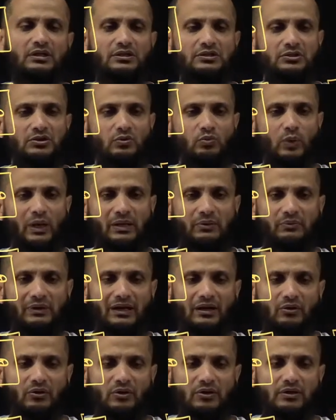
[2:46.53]
Your WAN
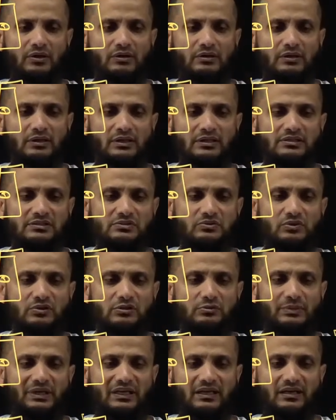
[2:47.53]
router is going to
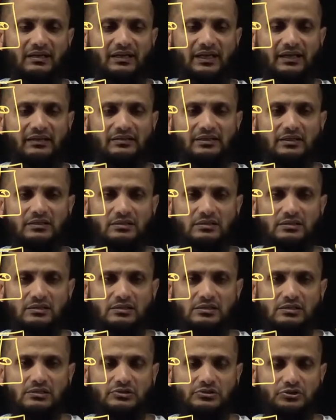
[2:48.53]
be connected
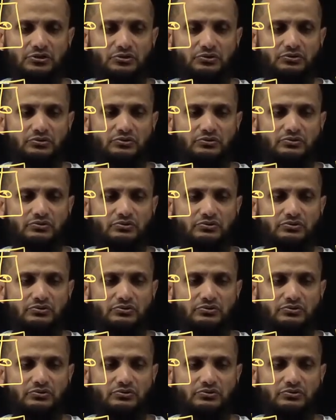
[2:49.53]
to